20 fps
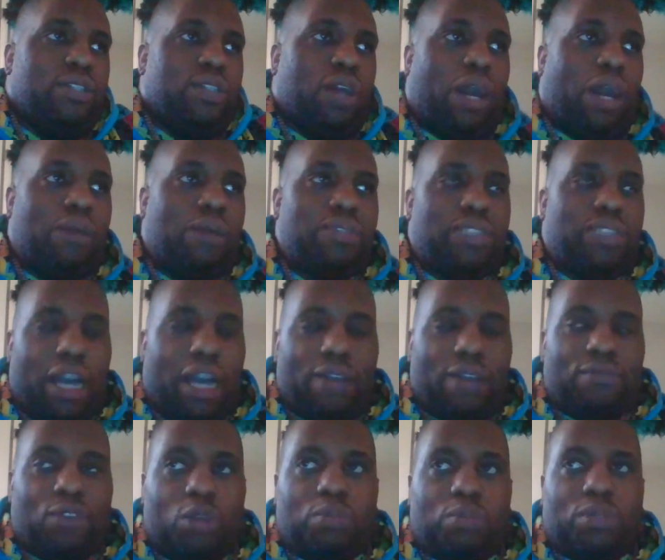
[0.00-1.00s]
you know, I was
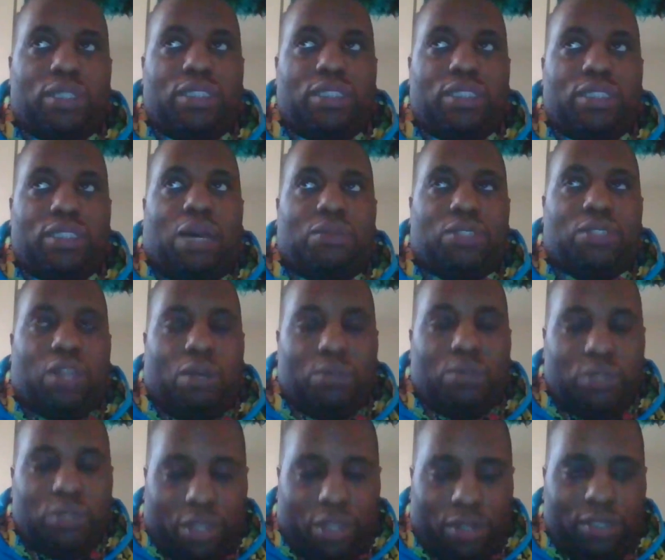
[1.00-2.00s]
nonverbal until I was
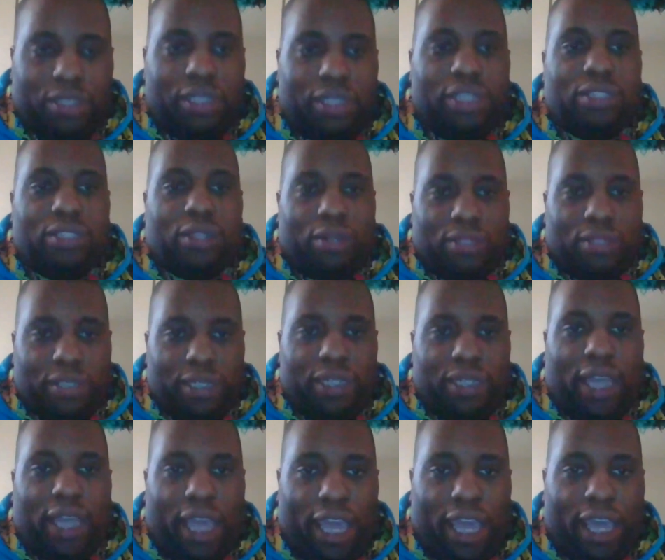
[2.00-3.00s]
almost 13
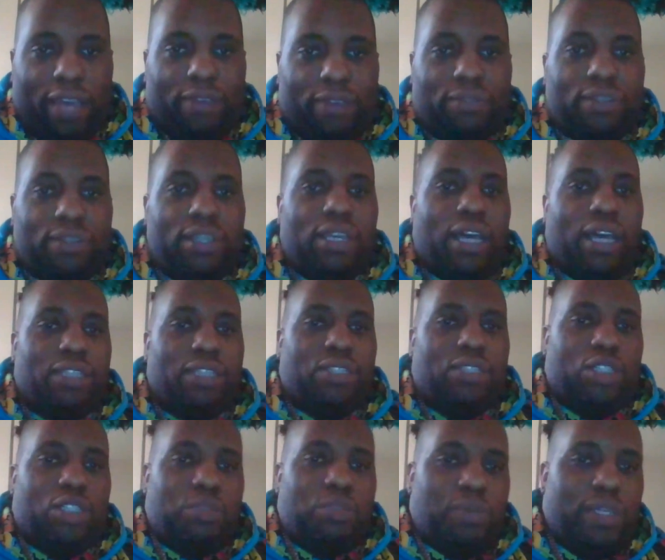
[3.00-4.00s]
and a half. I
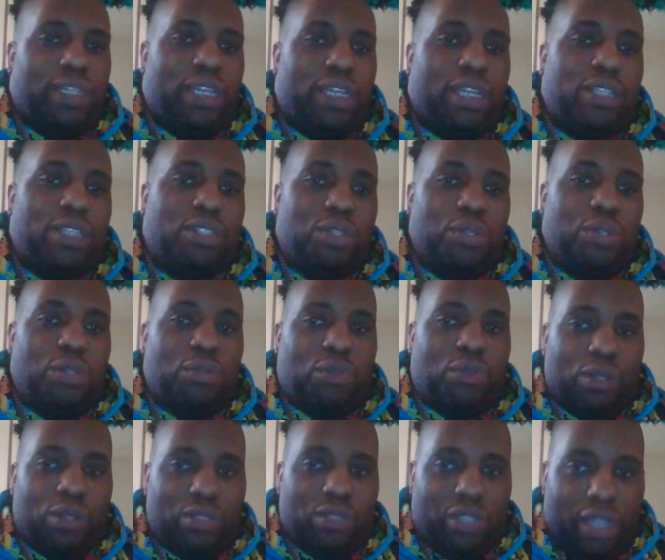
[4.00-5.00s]
started speaking at a
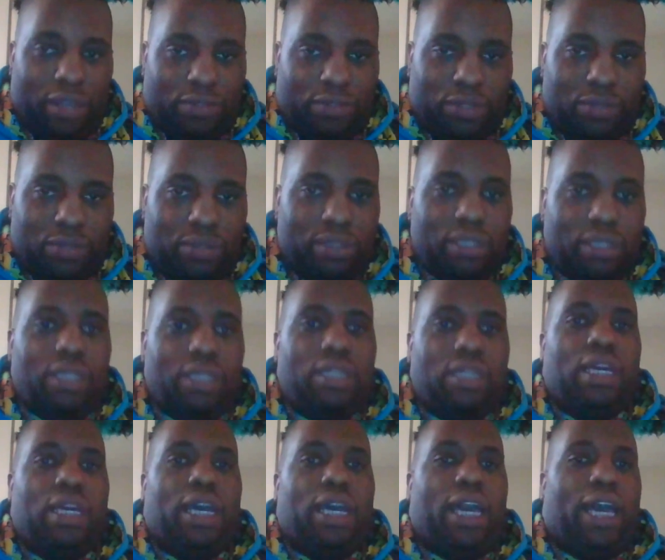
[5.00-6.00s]
3-year-old's level.
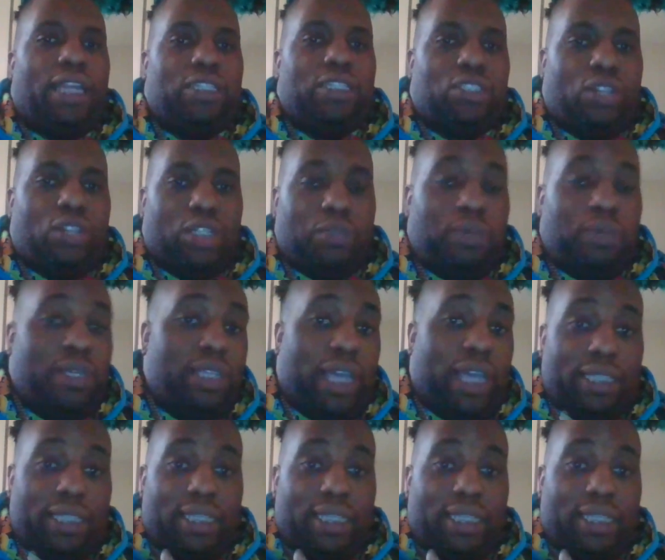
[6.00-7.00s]
I didn't start speaking
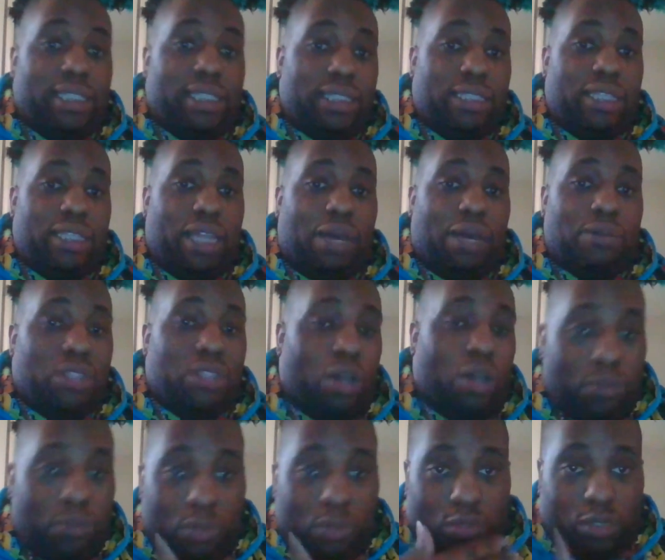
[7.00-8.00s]
like this until I was
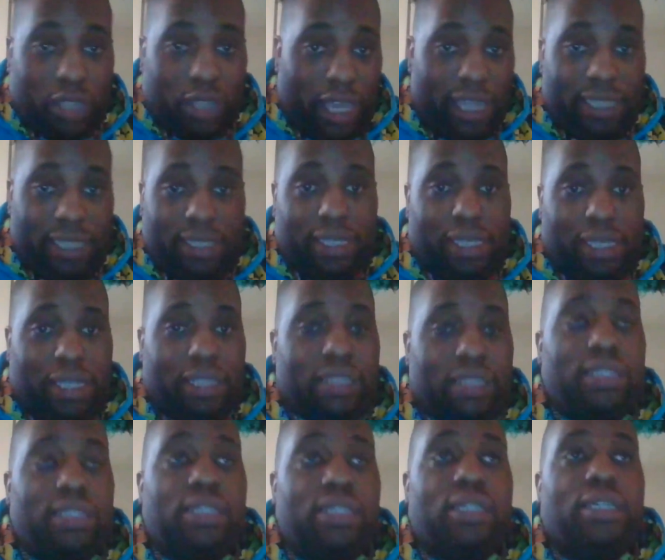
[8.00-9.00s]
almost
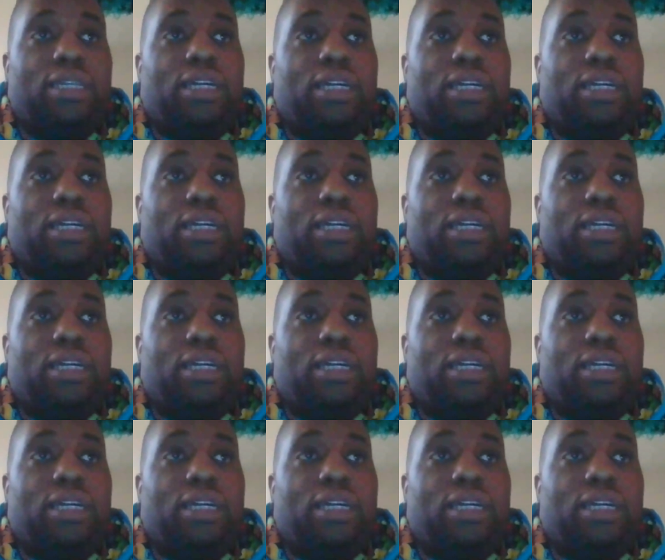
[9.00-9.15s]
18.